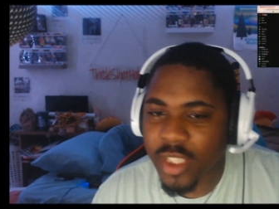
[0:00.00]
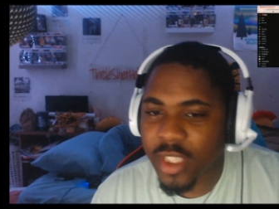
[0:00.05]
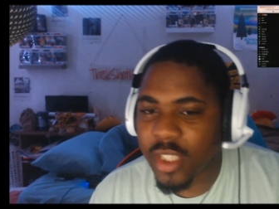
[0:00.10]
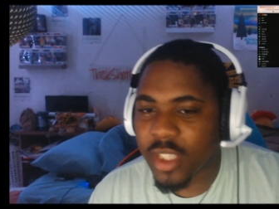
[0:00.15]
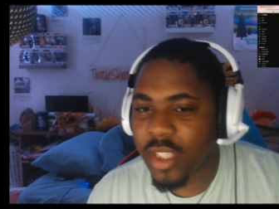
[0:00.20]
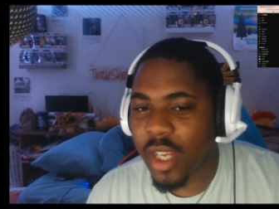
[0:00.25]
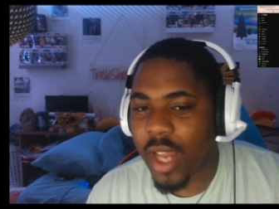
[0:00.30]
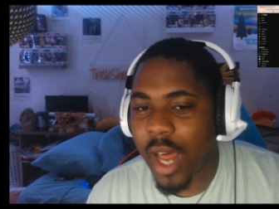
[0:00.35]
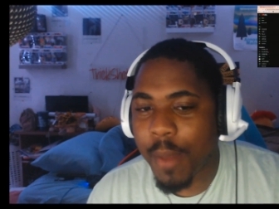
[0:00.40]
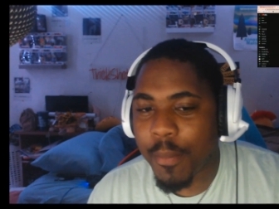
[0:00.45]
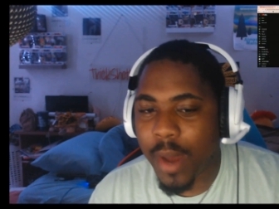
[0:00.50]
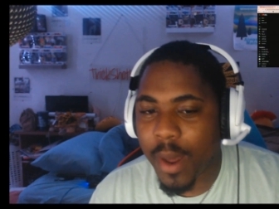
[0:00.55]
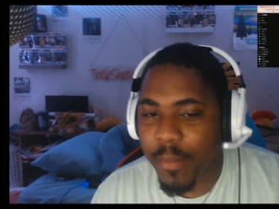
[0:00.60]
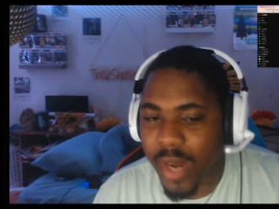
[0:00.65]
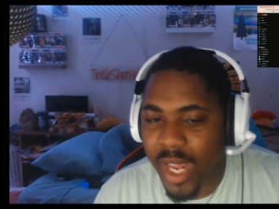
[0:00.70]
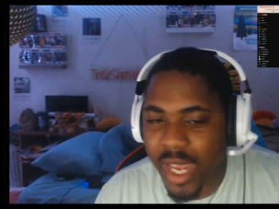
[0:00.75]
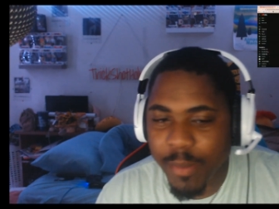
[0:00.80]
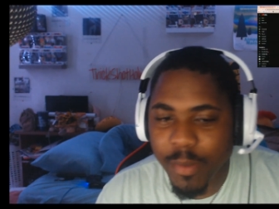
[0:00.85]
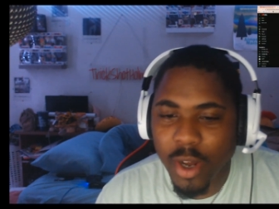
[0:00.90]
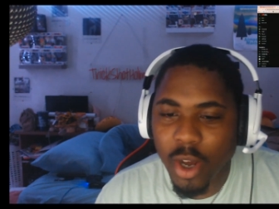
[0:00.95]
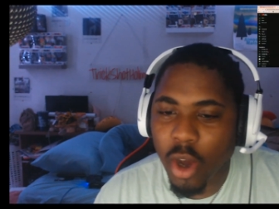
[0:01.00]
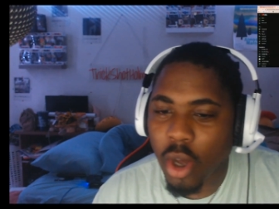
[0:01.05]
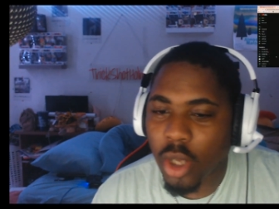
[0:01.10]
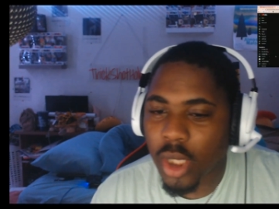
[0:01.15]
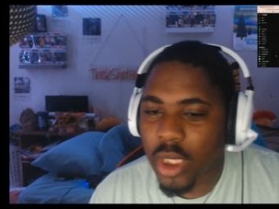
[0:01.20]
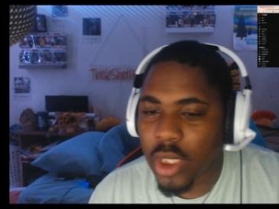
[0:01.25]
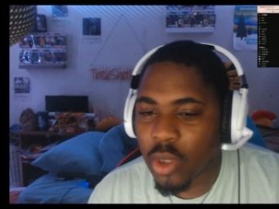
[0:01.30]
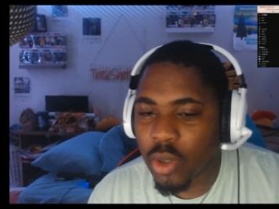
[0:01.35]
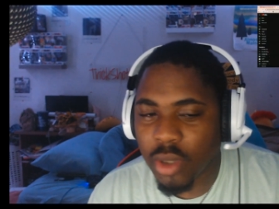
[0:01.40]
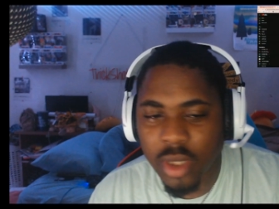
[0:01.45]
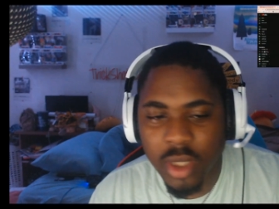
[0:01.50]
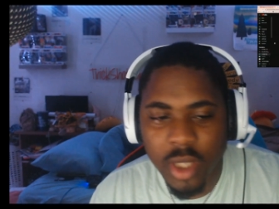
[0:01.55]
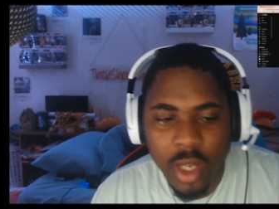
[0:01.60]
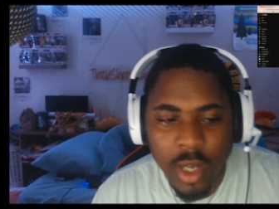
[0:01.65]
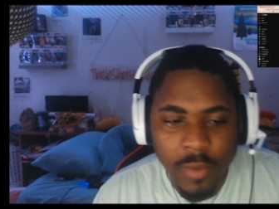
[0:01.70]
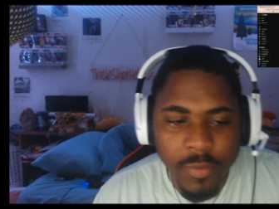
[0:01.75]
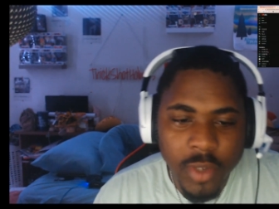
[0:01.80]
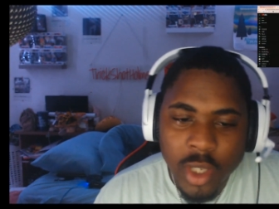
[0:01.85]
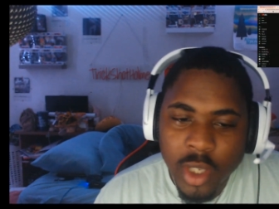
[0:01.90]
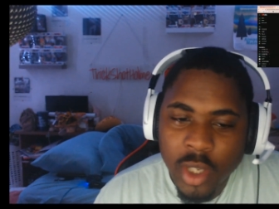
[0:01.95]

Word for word: to I'm, I'm, naming all those stuff.